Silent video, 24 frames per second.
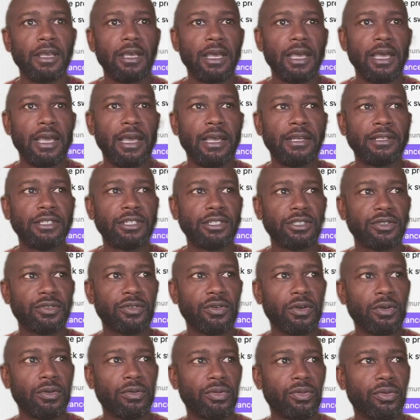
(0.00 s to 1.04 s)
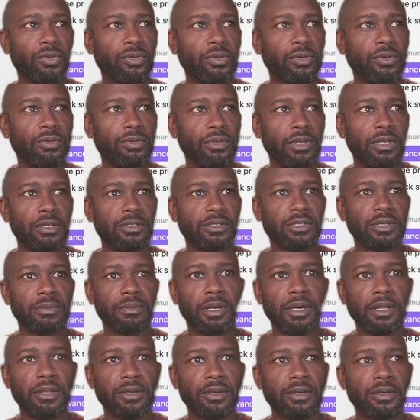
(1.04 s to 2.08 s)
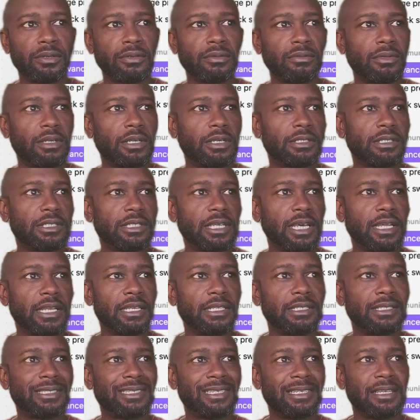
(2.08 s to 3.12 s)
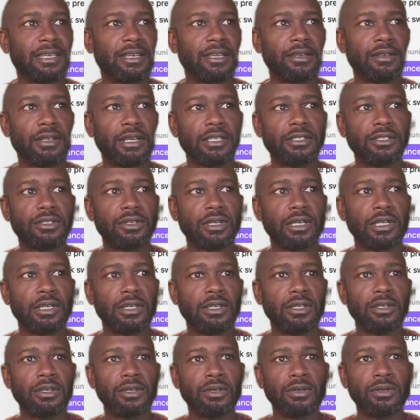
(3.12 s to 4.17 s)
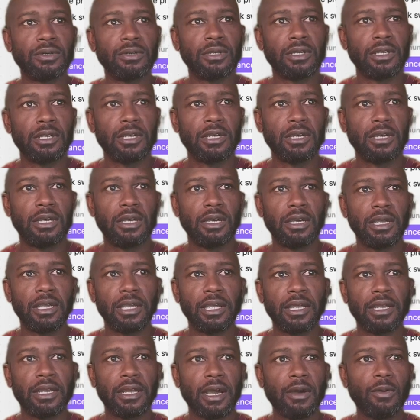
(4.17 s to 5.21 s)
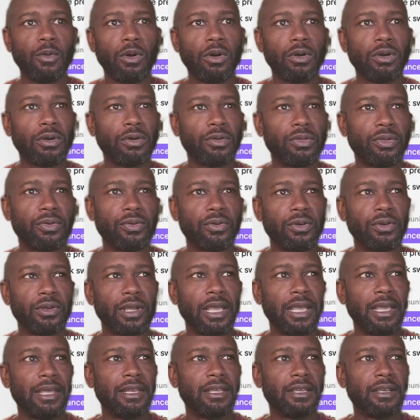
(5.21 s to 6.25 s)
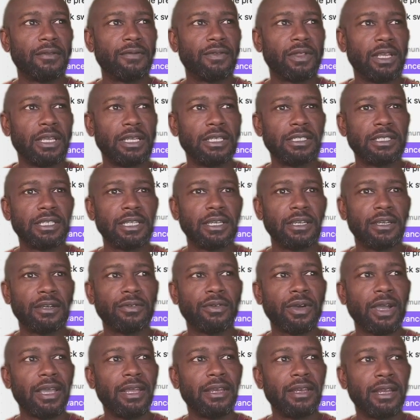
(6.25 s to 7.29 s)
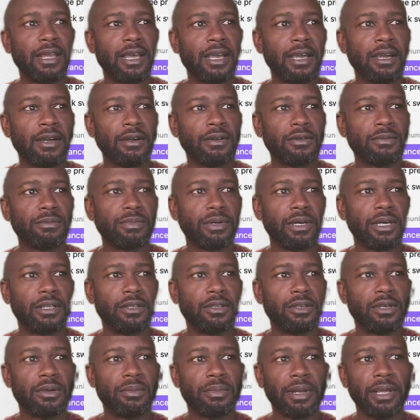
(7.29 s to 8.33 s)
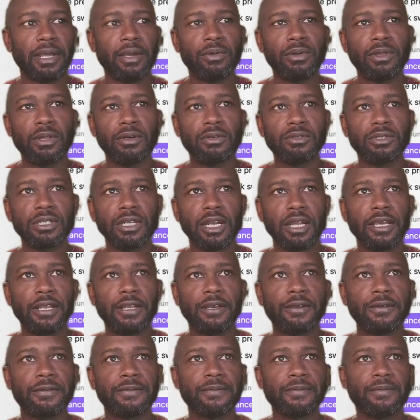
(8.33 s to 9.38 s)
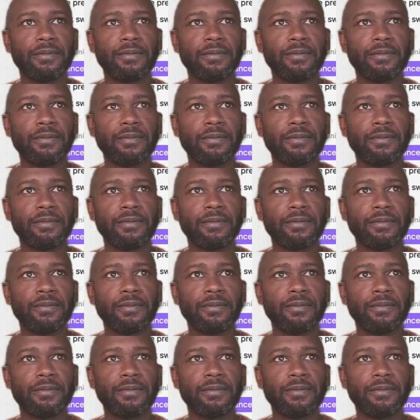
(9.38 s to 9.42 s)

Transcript: and just scroll through there's some other settings in here that you can do again I won't go through any of these here right now but you can play with those later